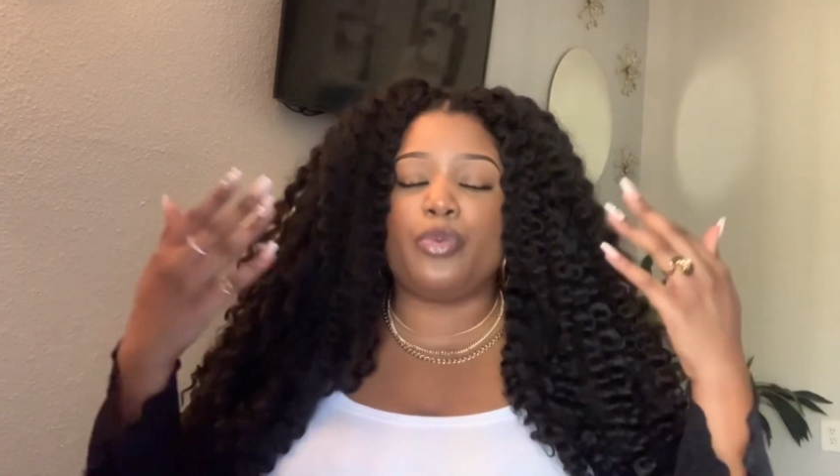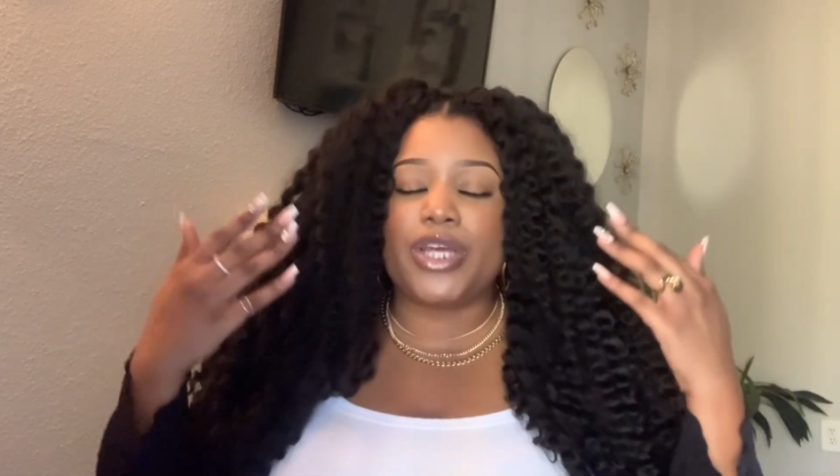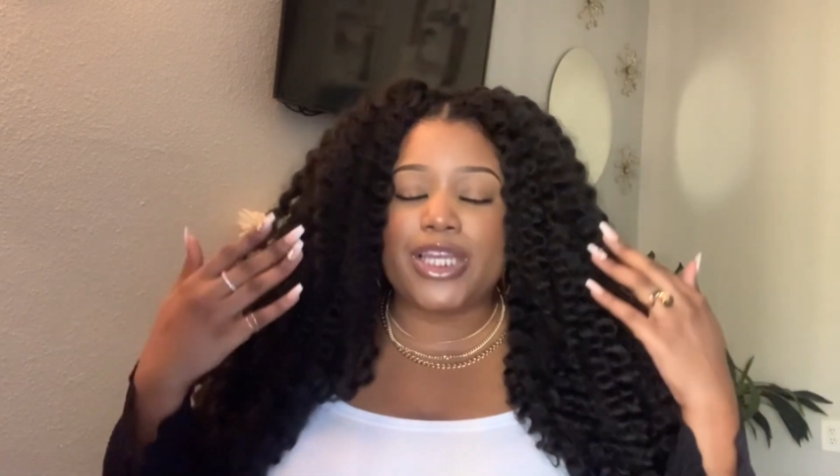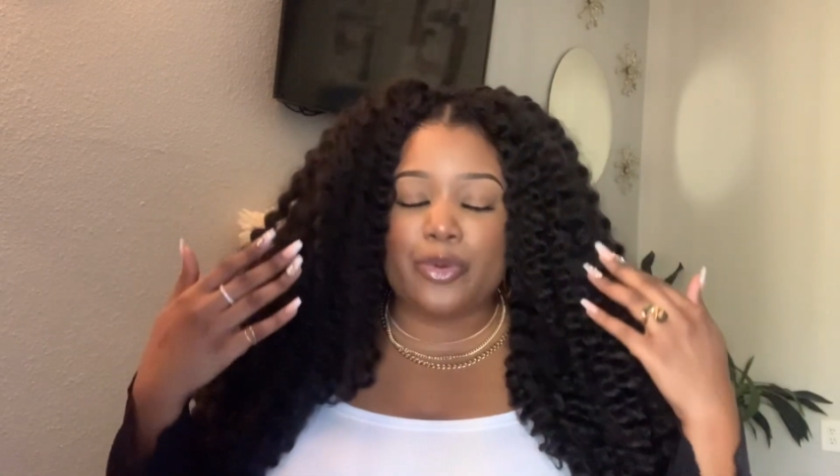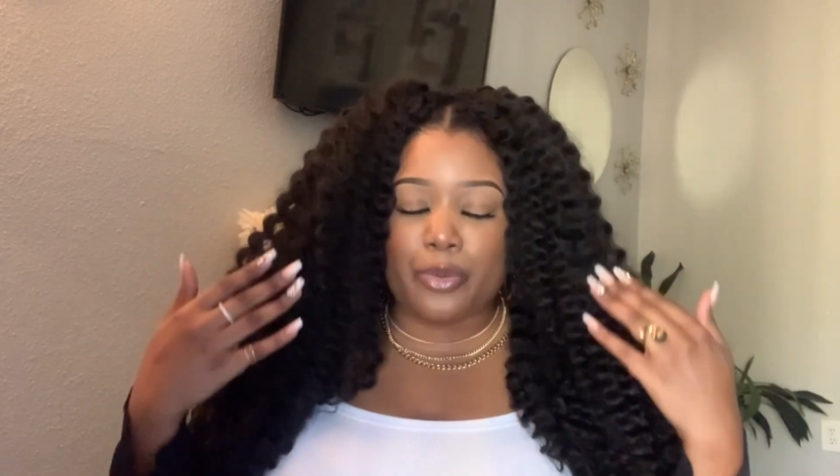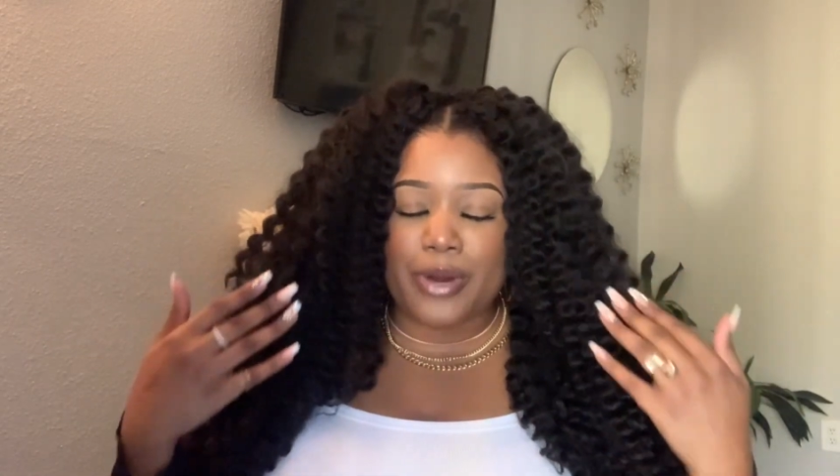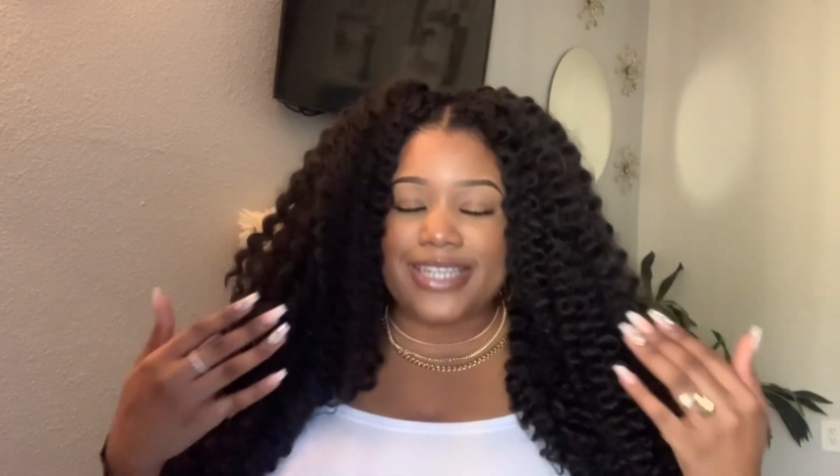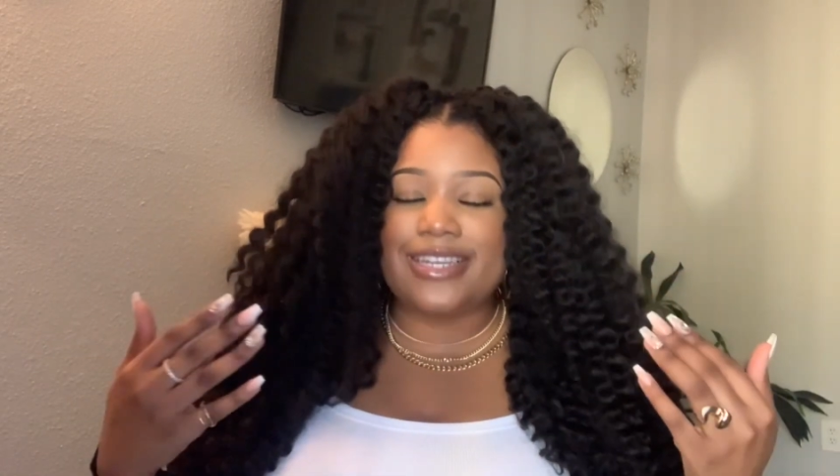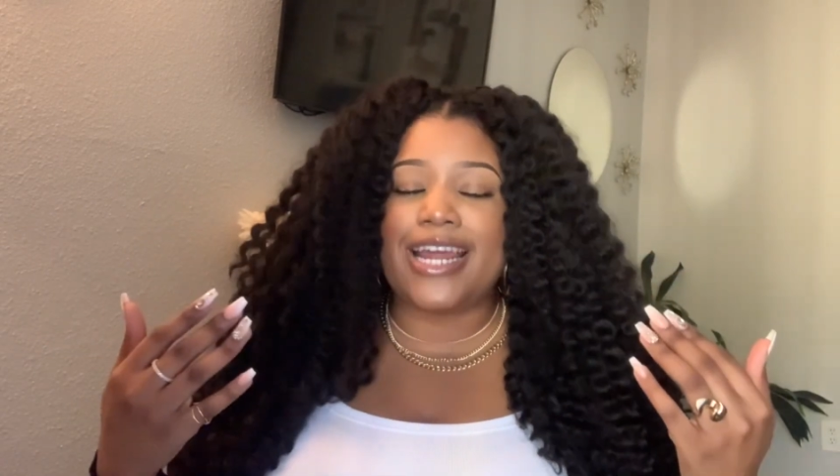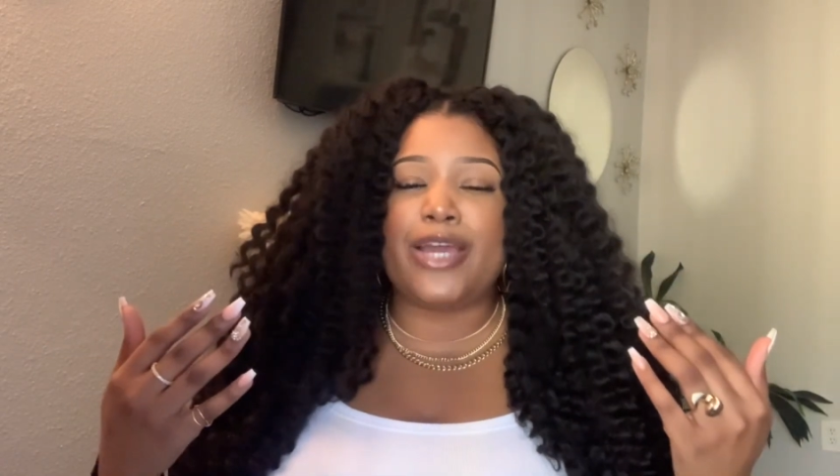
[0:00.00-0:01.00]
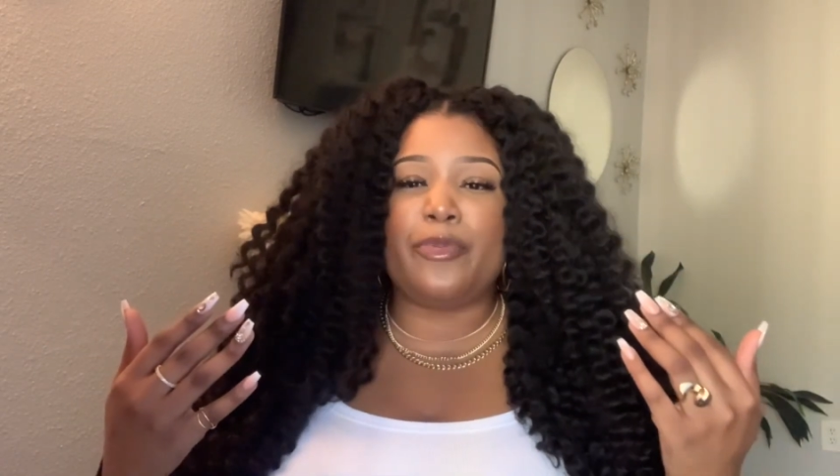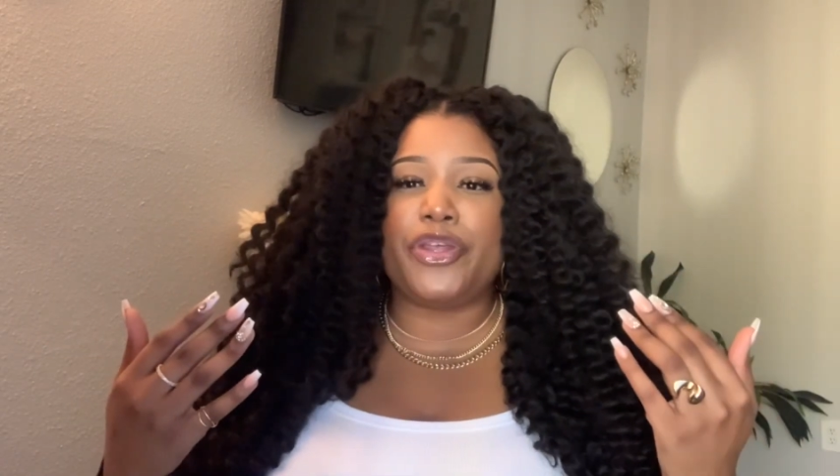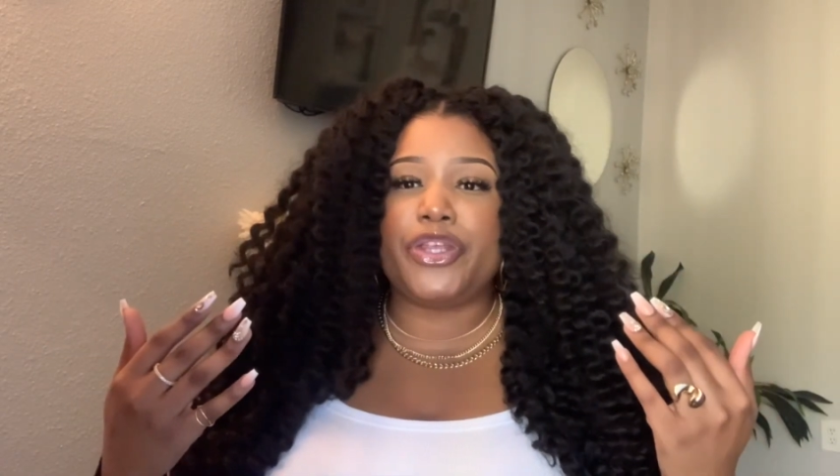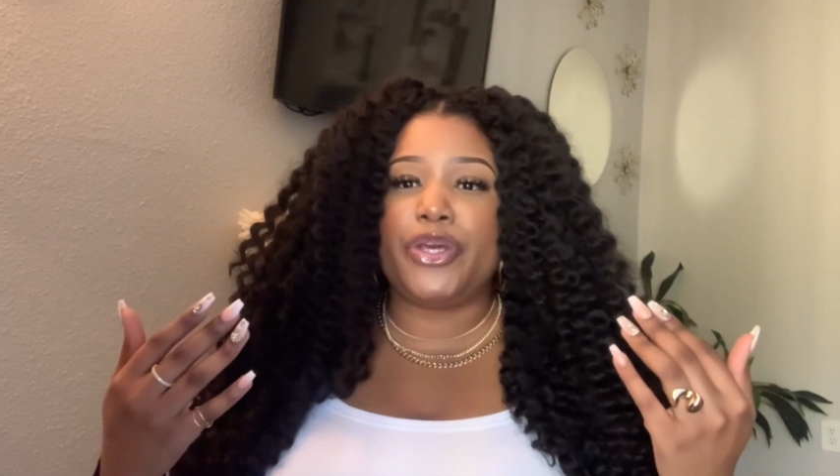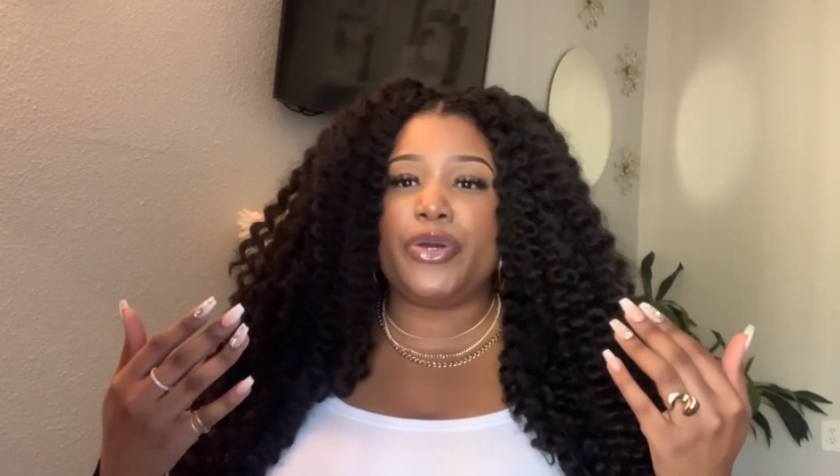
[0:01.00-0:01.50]
really resonate
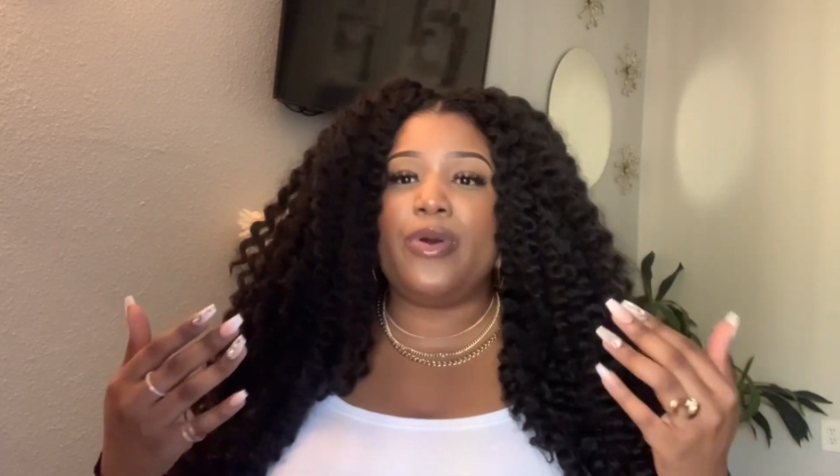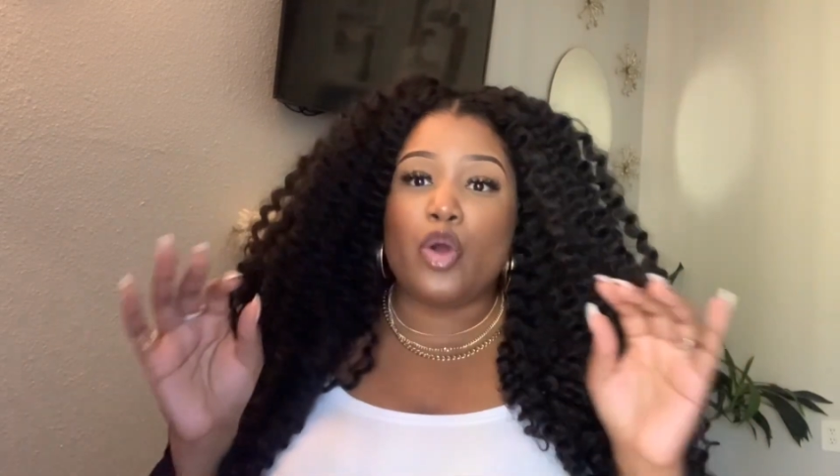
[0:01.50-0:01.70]
with you